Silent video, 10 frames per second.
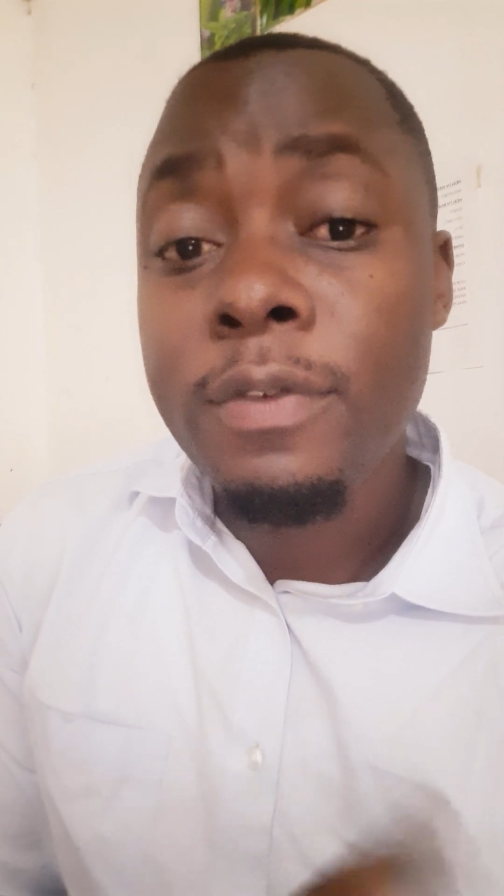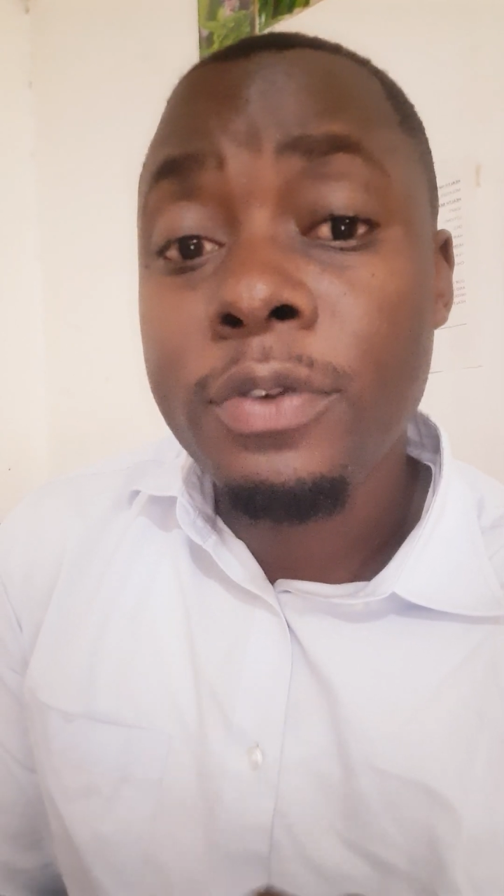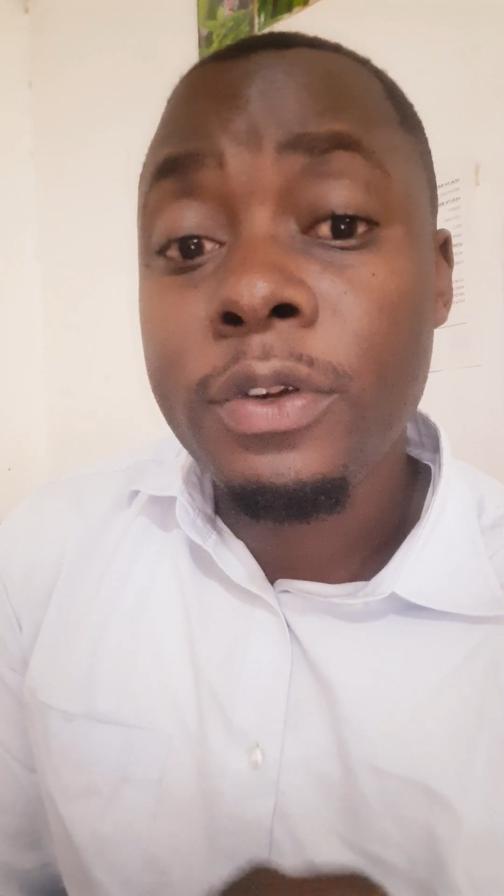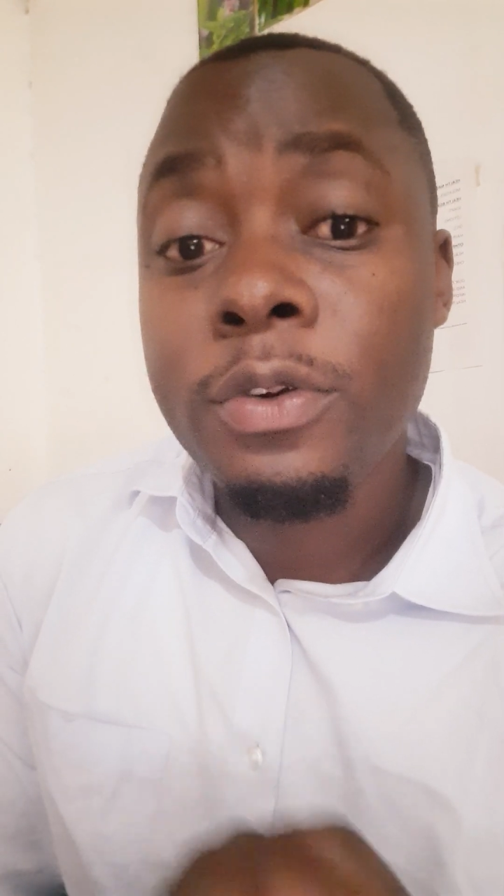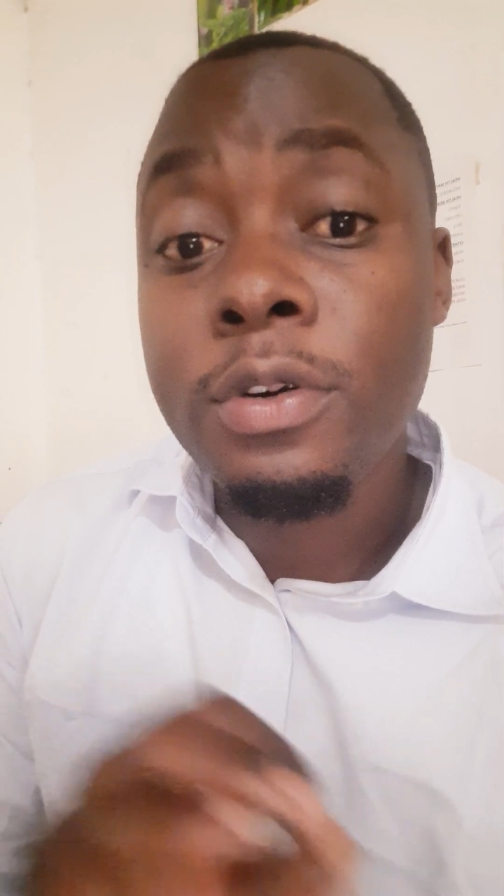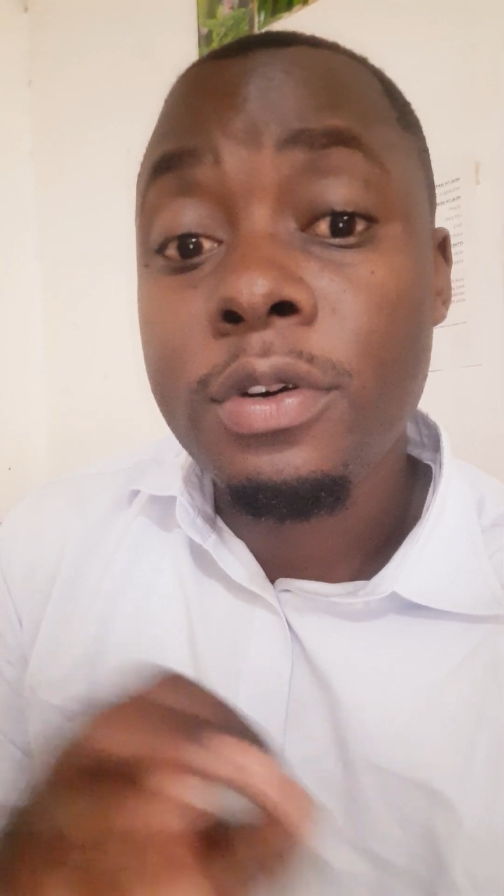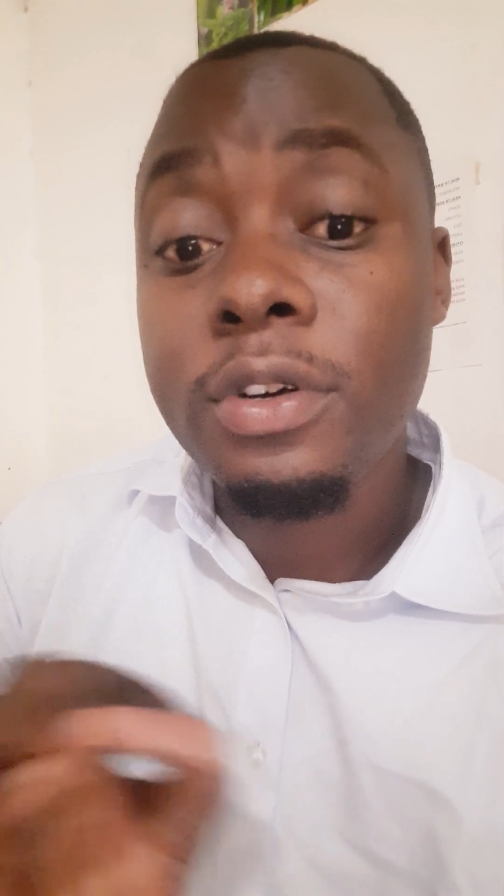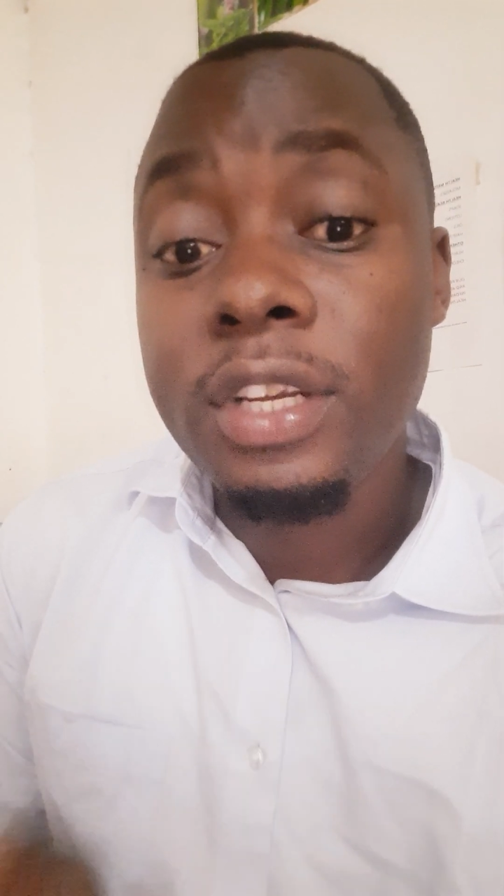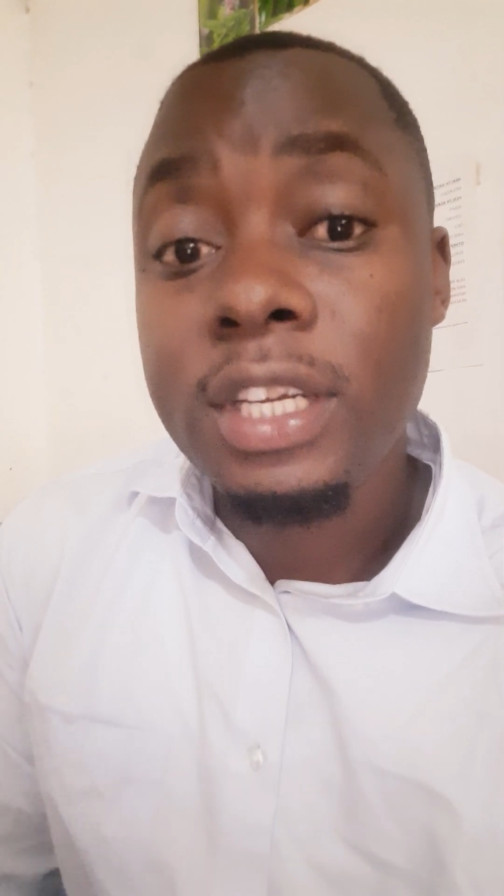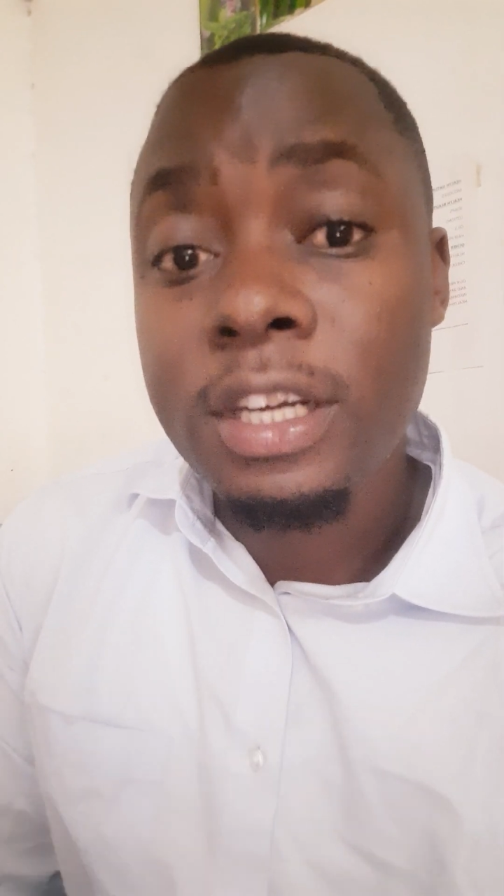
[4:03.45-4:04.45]
what we call
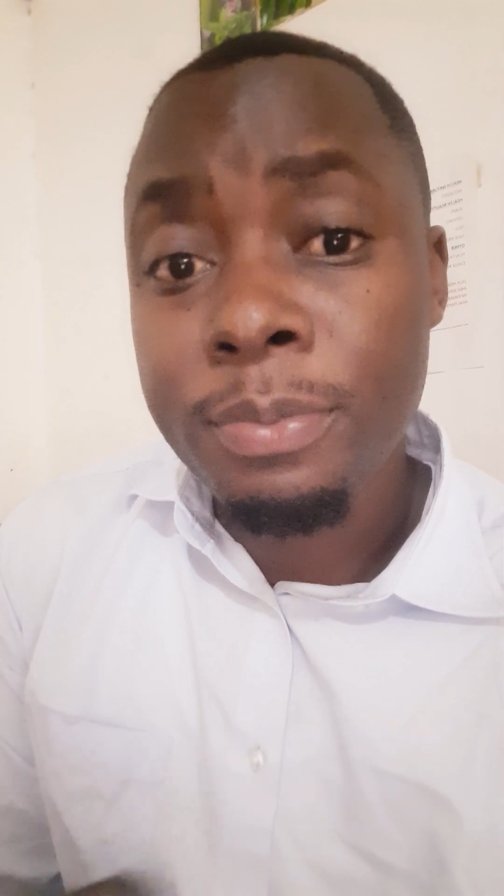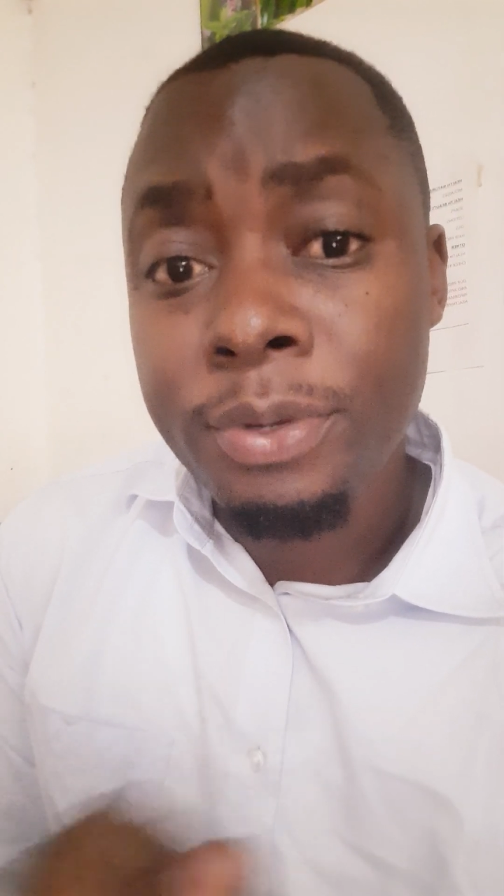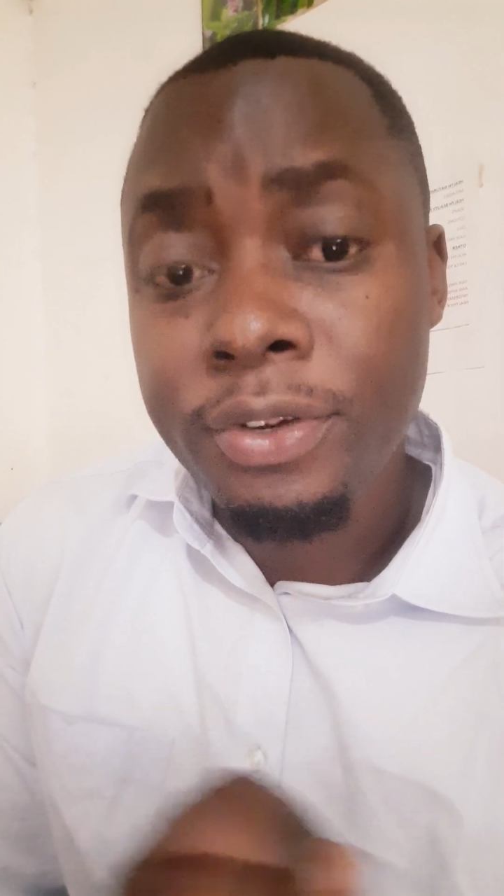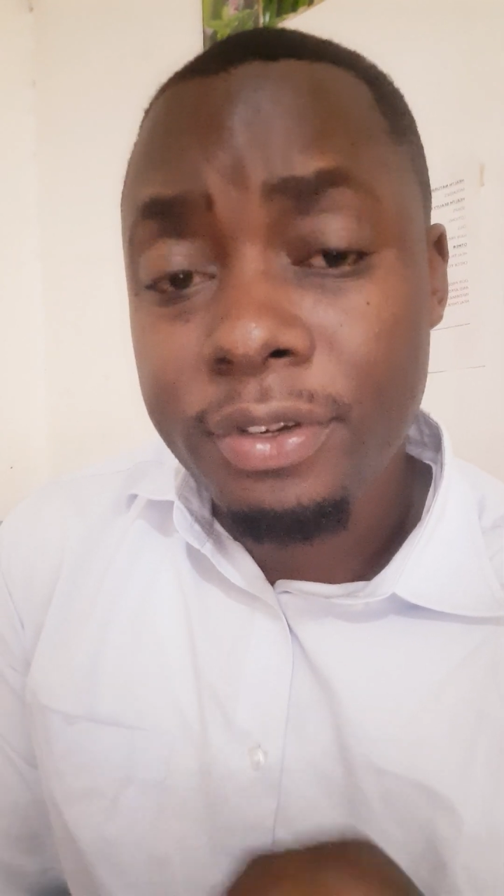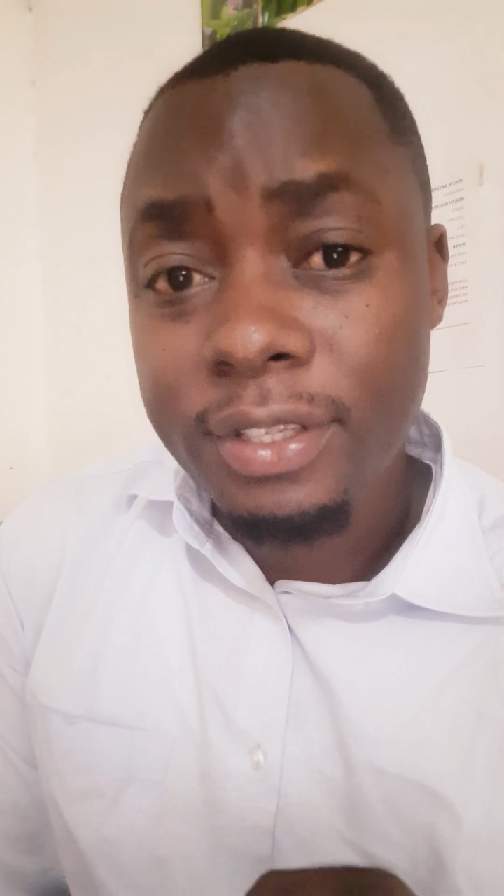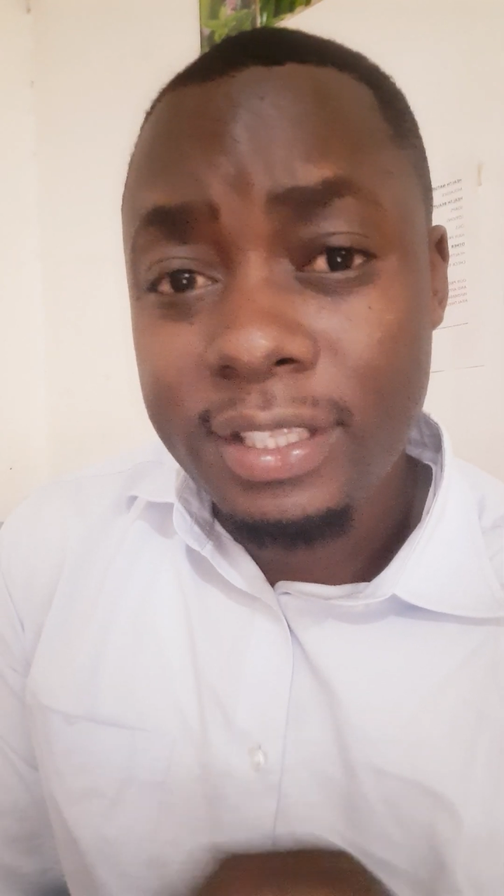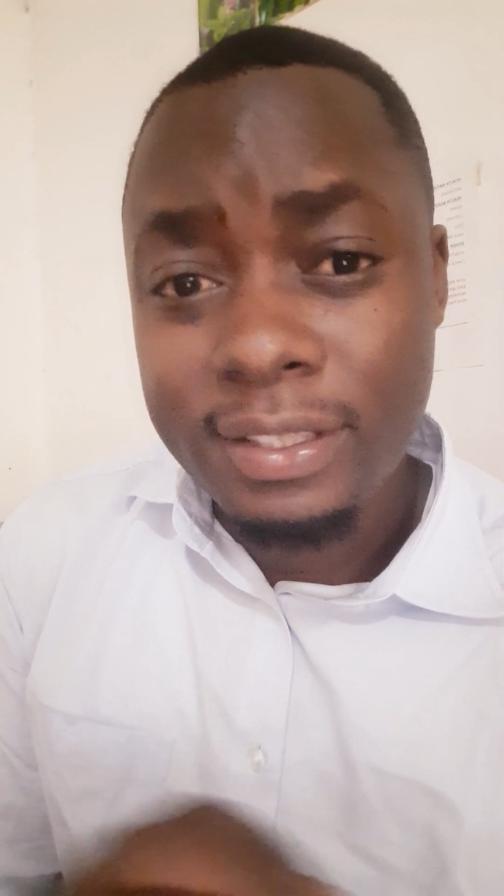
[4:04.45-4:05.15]
critical periods.